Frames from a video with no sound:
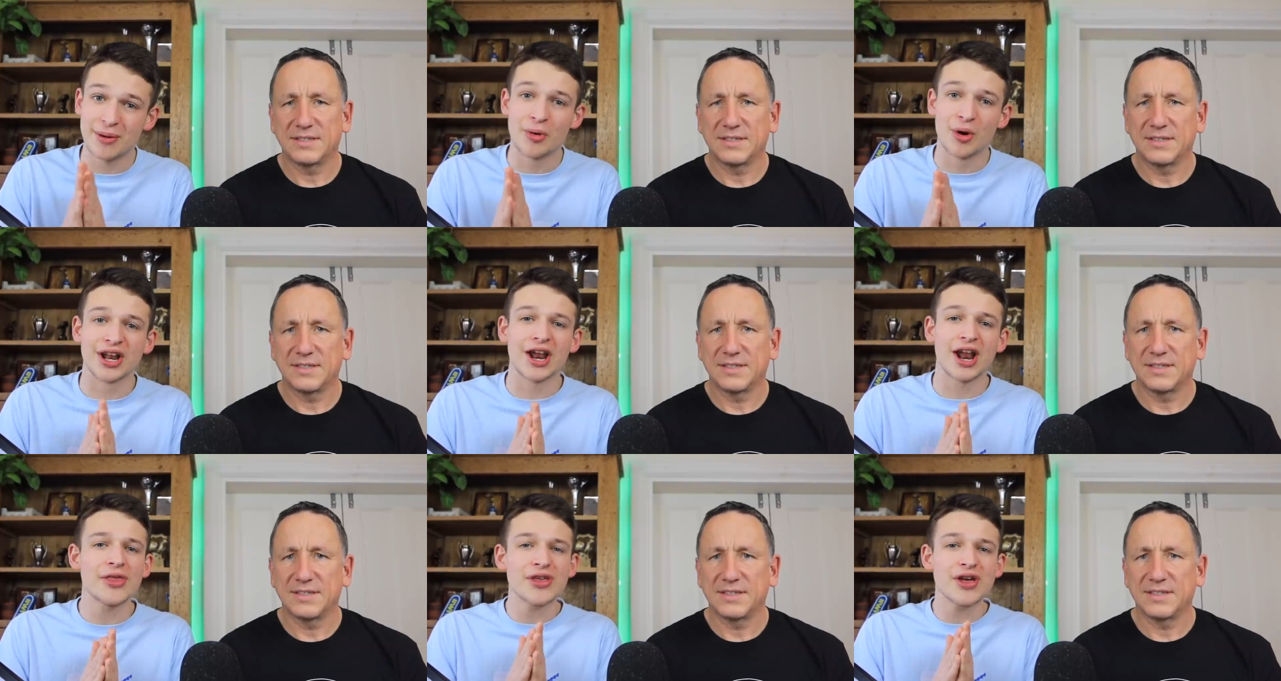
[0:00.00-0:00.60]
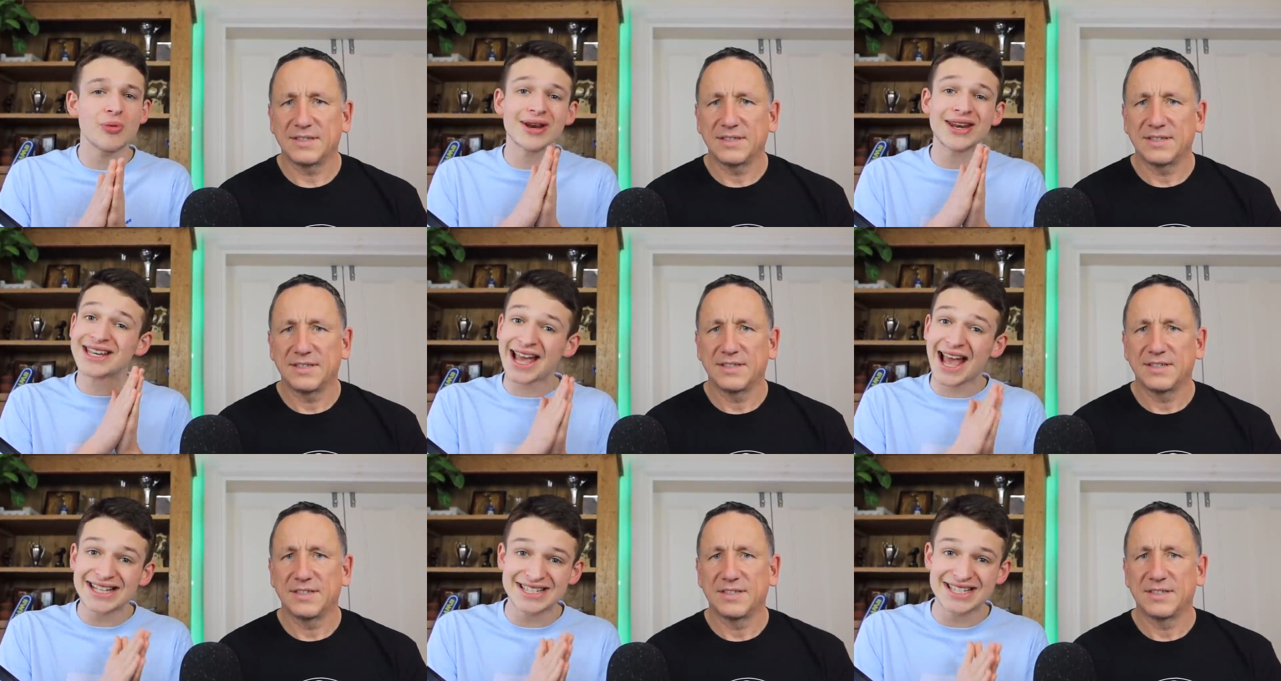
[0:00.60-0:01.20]
Speaker 1: And I think when he
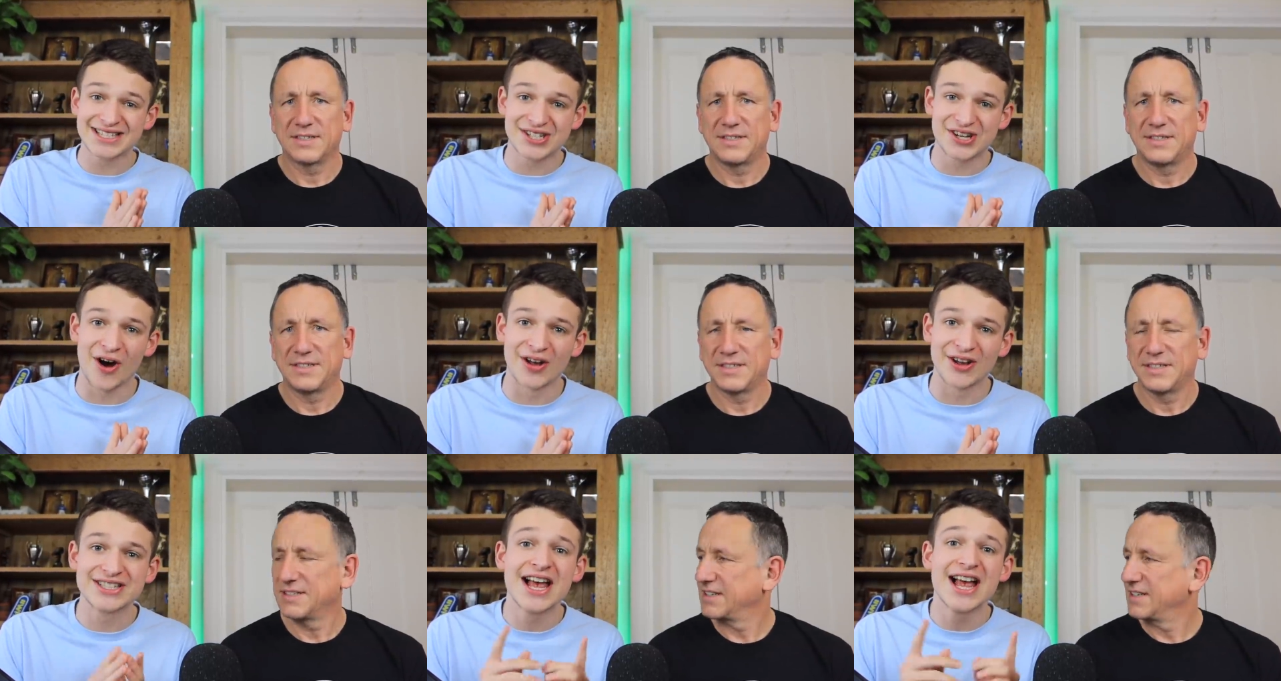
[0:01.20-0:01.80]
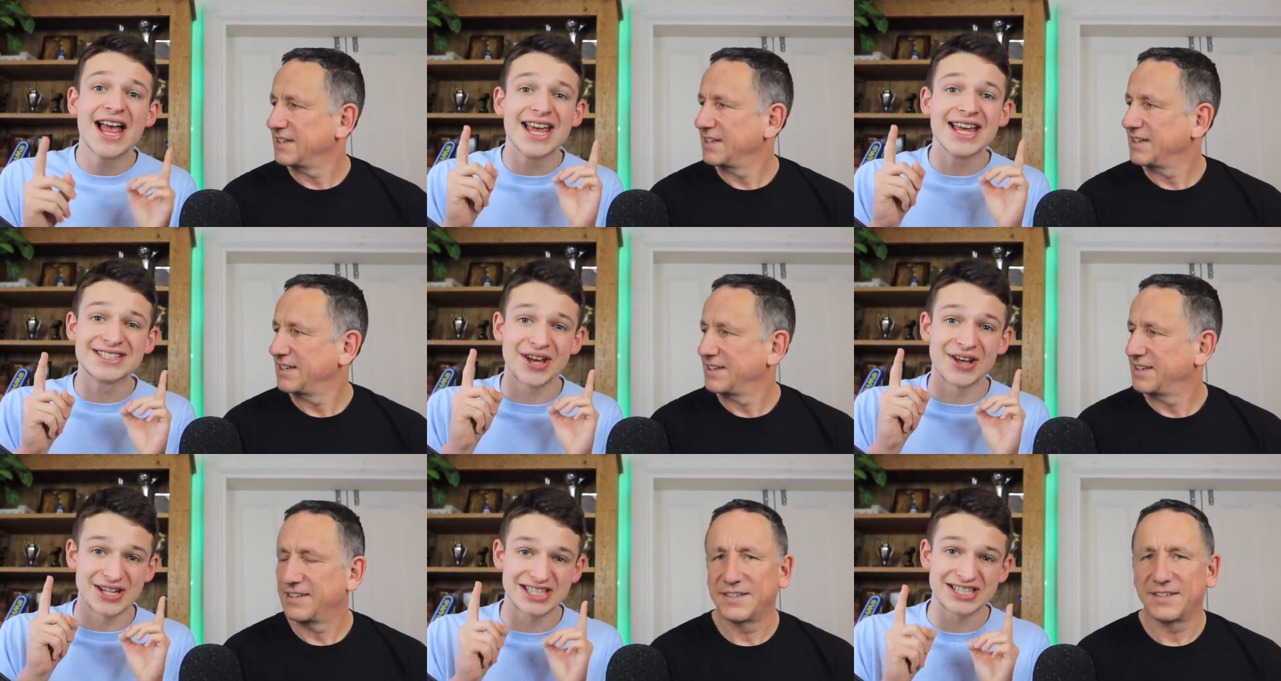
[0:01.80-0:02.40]
gets his chance, he's going to
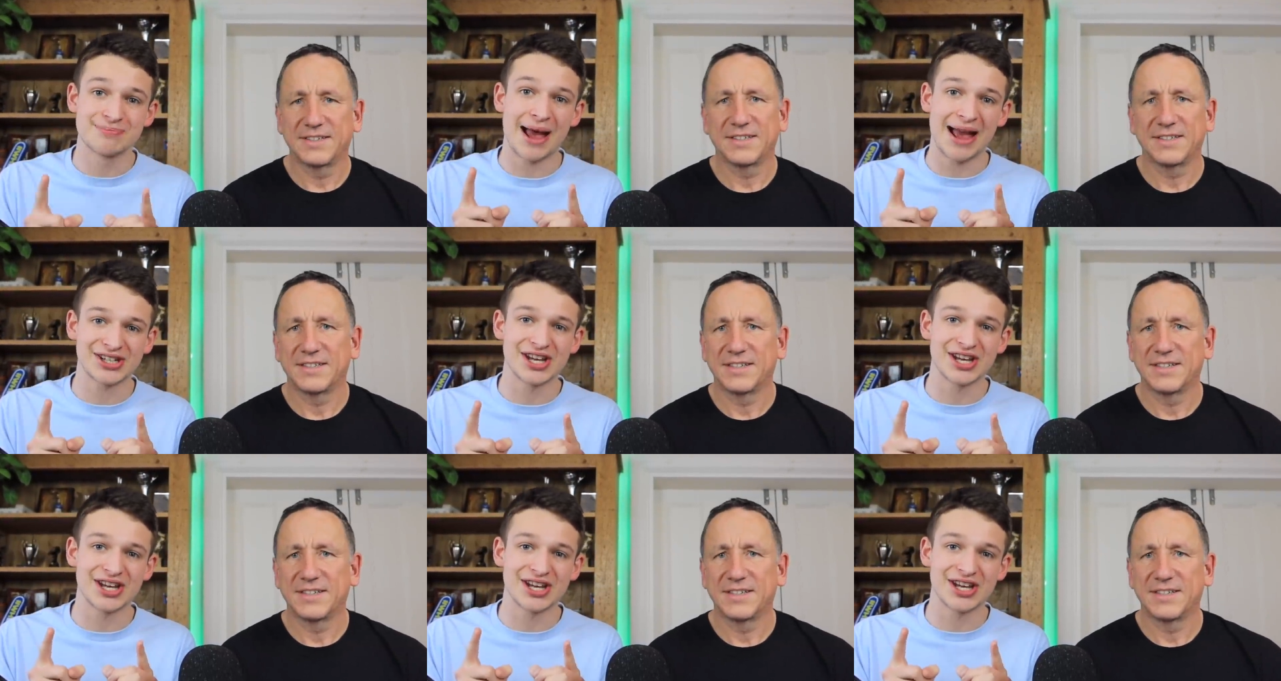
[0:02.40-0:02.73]
smash it.